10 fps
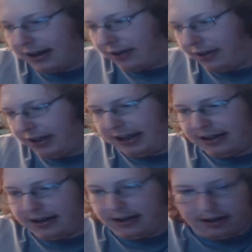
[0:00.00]

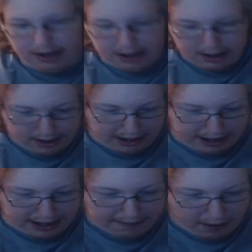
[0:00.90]
clean.
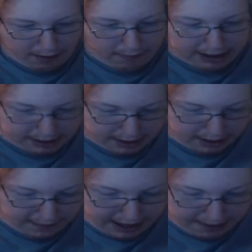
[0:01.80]
Like, I've always
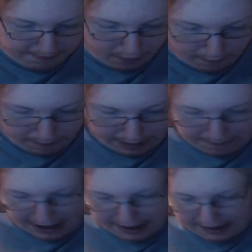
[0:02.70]
done that, all my
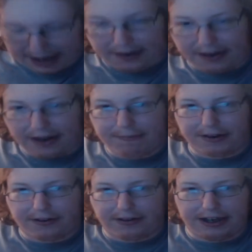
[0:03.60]
podcasts have
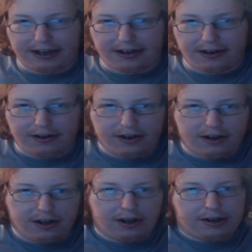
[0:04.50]
been clean,
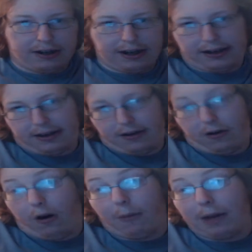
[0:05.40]
like,
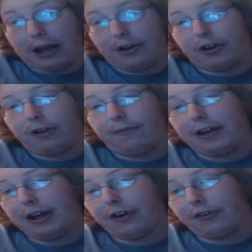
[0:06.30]
all my YouTube
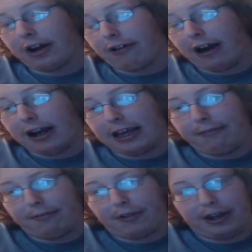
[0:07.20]
videos I try to
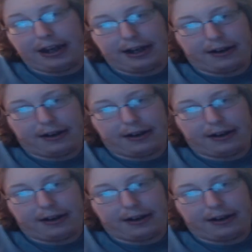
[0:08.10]
keep clean.